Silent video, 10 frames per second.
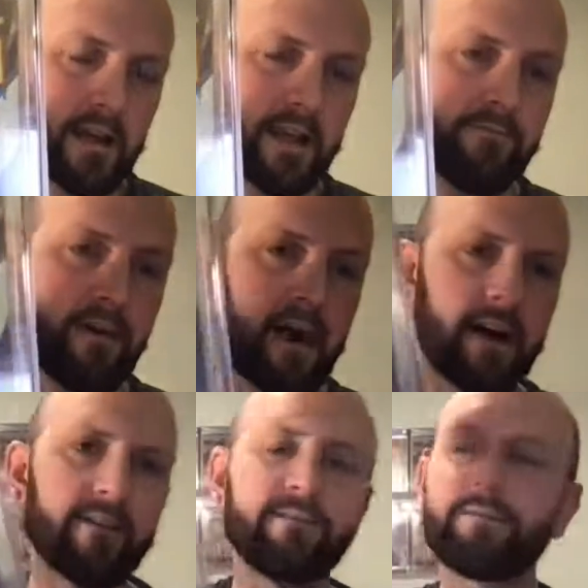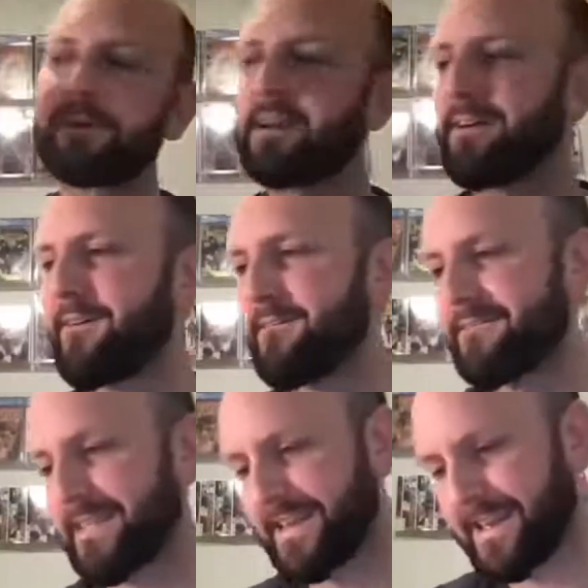8.5, there we go.
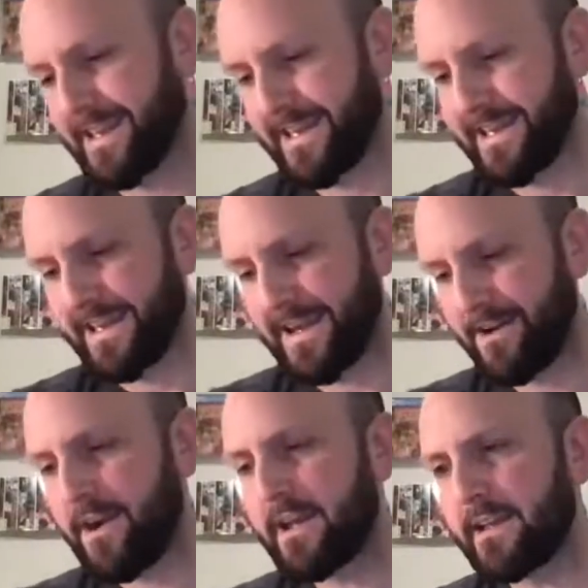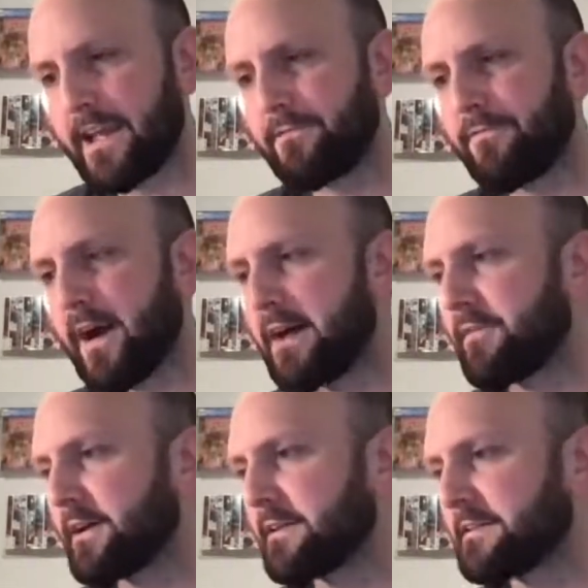All right,
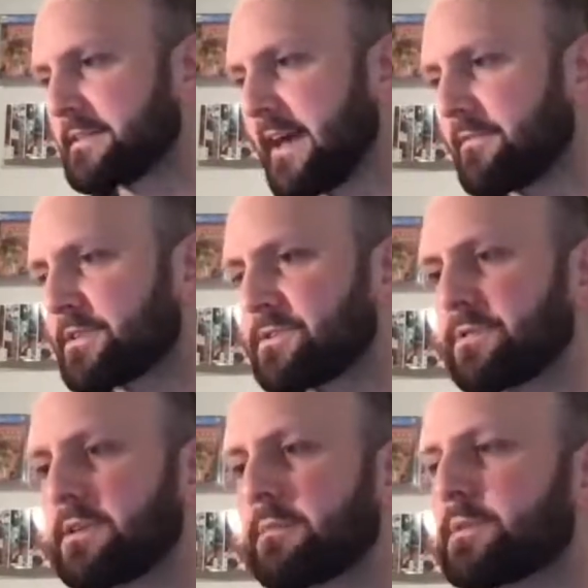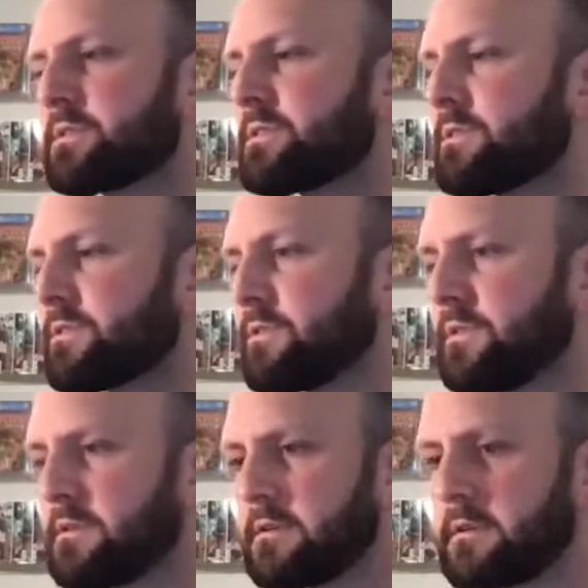8.5 on Savage Sword number
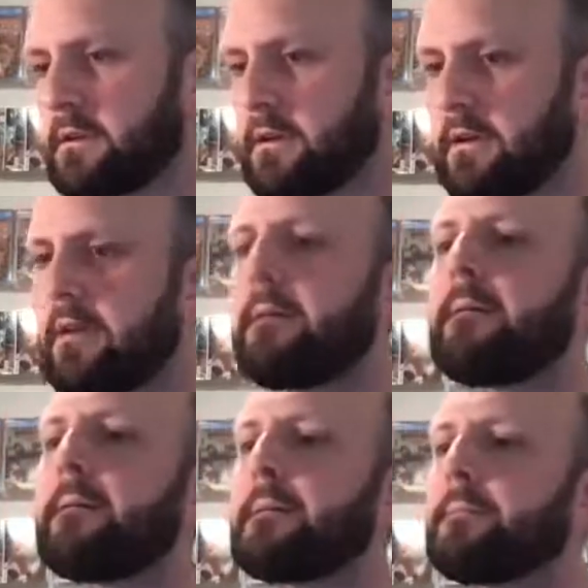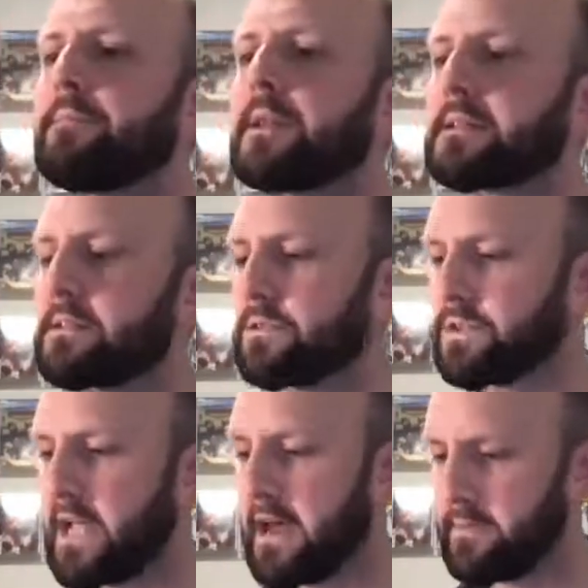2. Not too
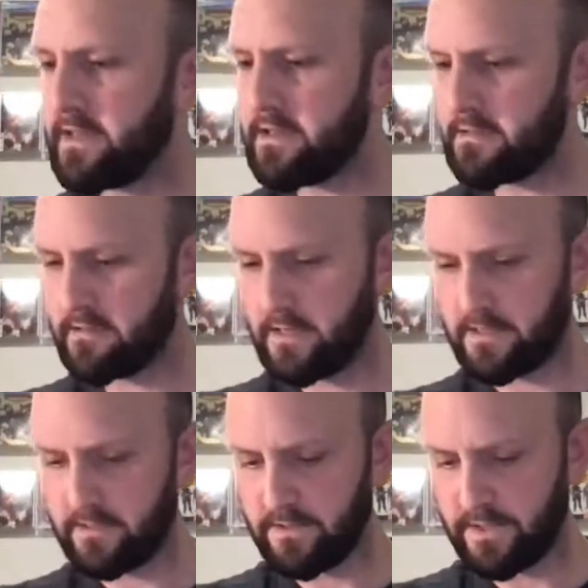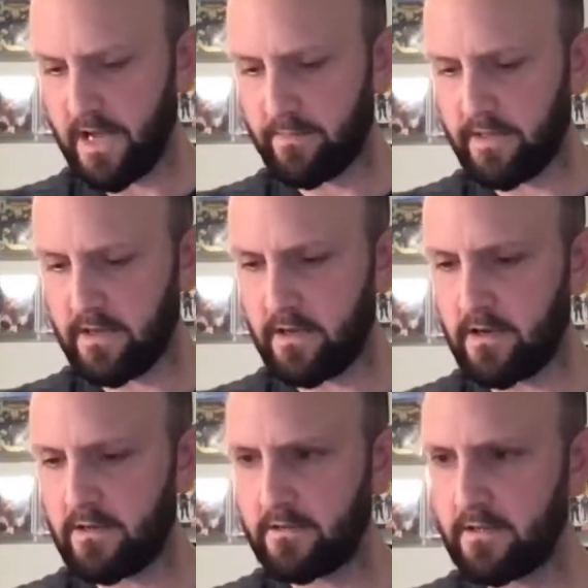shabby, not too shabby at
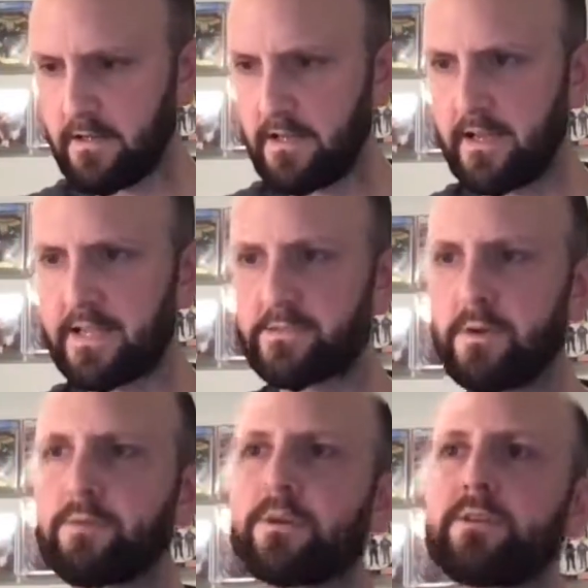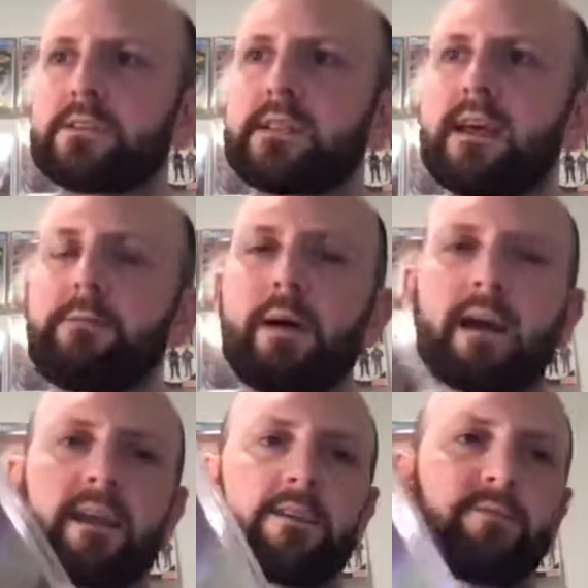all. It's weird when you just get it
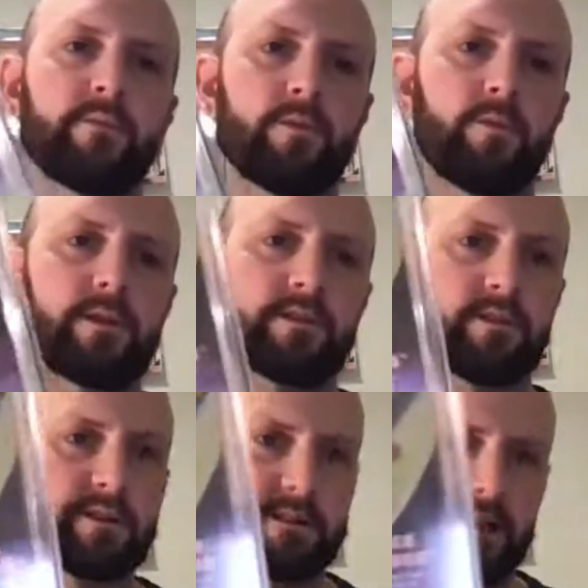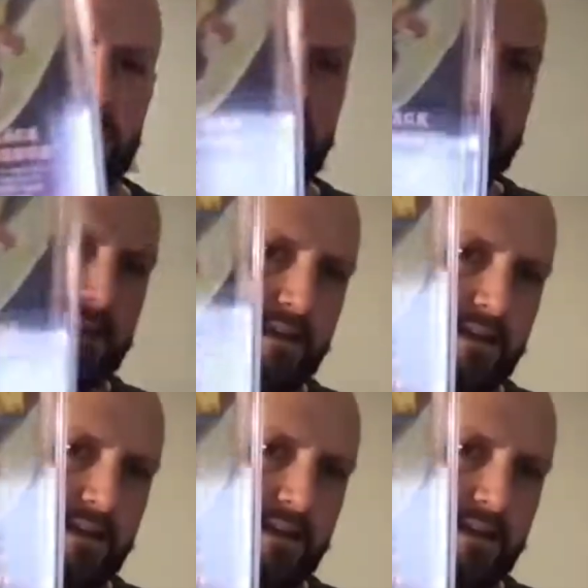back in from the winter. It's like